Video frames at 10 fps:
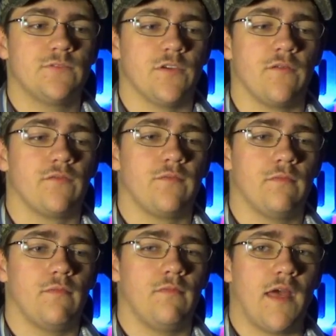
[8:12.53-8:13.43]
So if
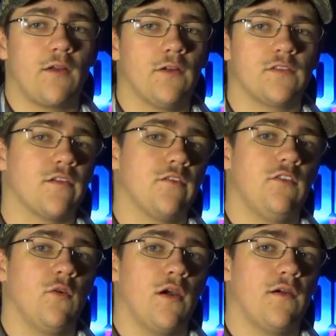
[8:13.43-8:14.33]
that all
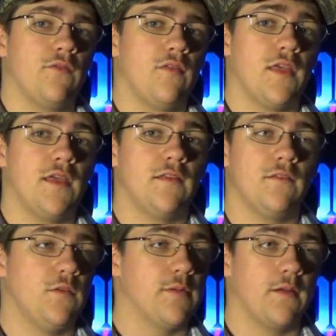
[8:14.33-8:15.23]
turns you off,
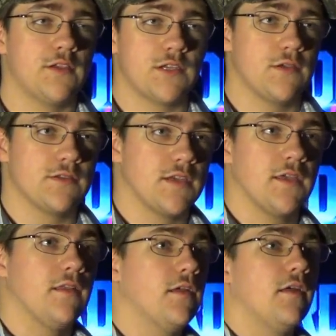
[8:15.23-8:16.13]
then you probably shouldn't go see
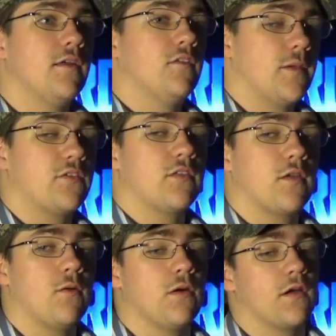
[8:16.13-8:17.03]
it. Especially
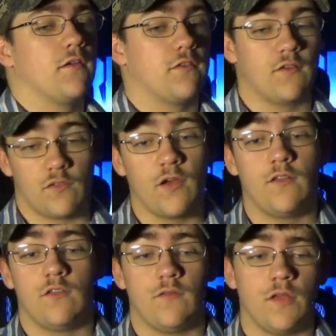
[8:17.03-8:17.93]
the gore, because there's
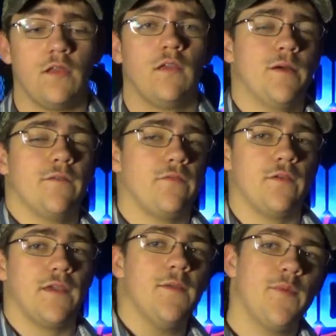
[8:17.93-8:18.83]
tons of it. But if
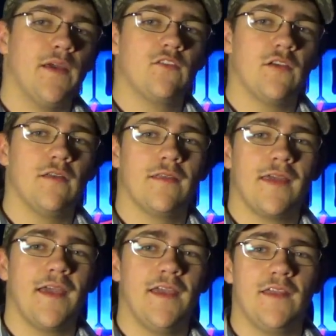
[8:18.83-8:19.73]
you can get past all
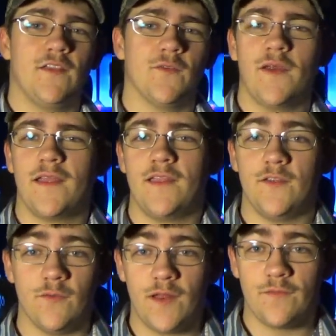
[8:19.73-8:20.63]
of that and you're
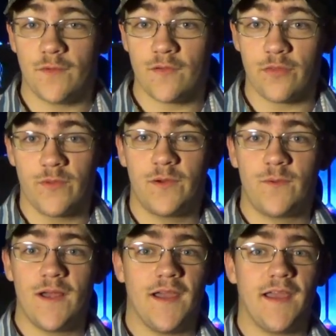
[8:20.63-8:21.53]
ready for a thrill
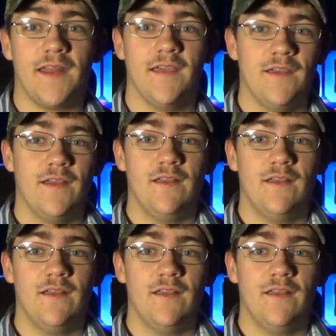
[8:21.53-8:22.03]
ride,